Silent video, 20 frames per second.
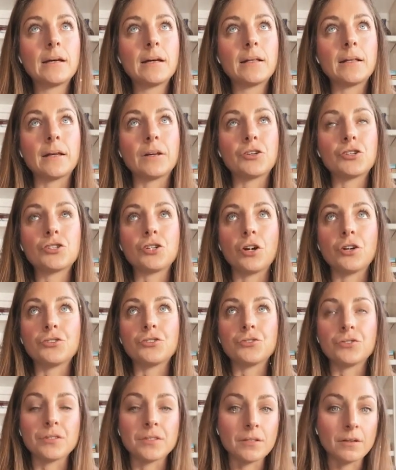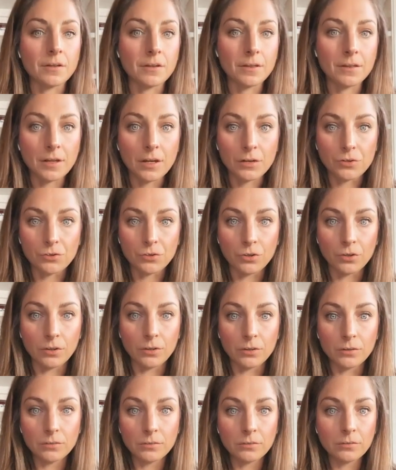like Chartres
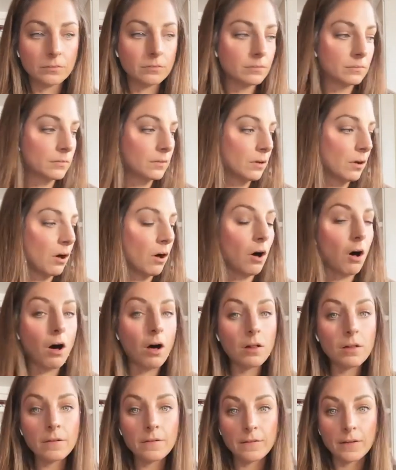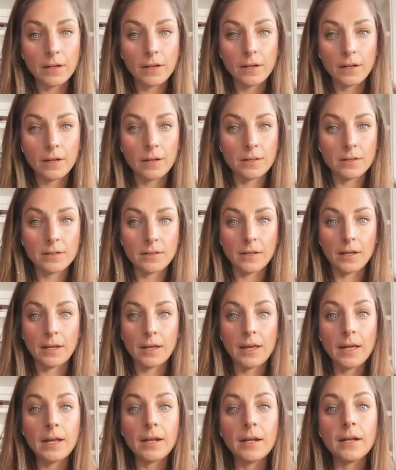Cathedral, all of it is like
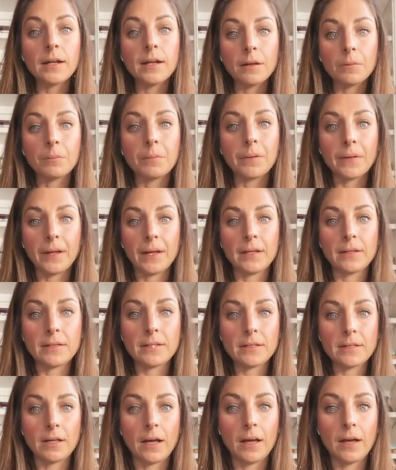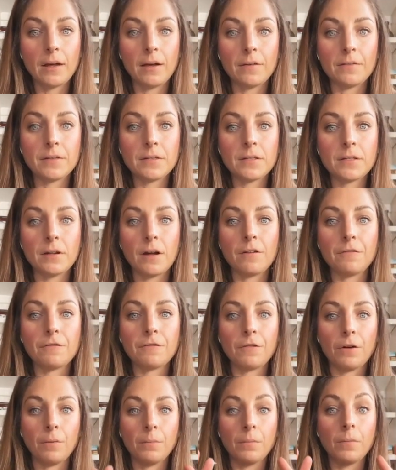hidden in plain sight of stuff
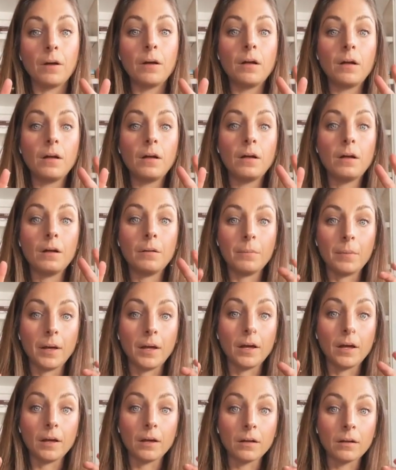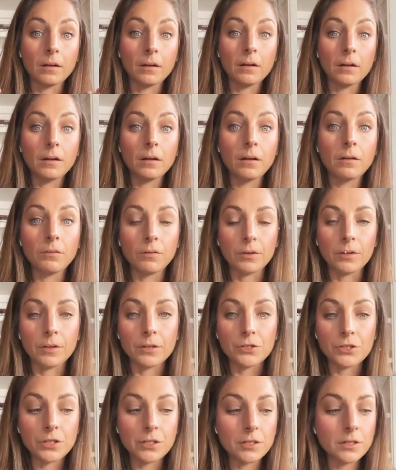from pagan
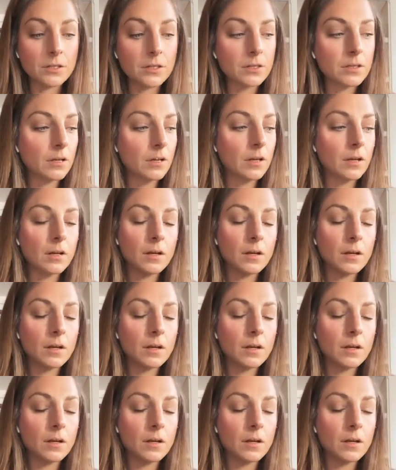religions.